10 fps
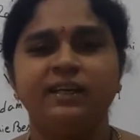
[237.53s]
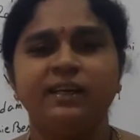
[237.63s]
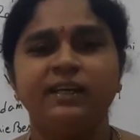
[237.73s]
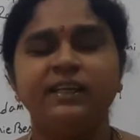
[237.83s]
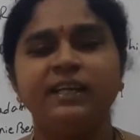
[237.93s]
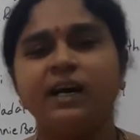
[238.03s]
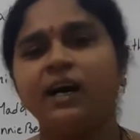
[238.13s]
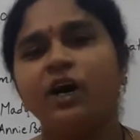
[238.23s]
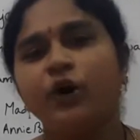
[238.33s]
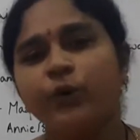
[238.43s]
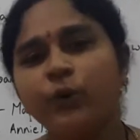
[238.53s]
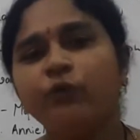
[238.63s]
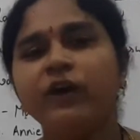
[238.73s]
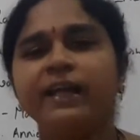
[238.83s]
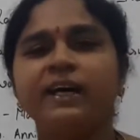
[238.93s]
In the Rig
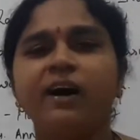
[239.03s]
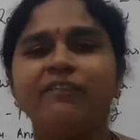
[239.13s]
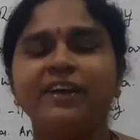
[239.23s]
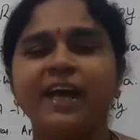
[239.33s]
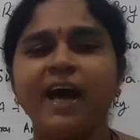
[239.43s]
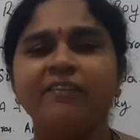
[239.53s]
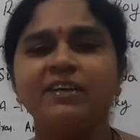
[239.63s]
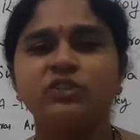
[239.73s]
Veda, we have a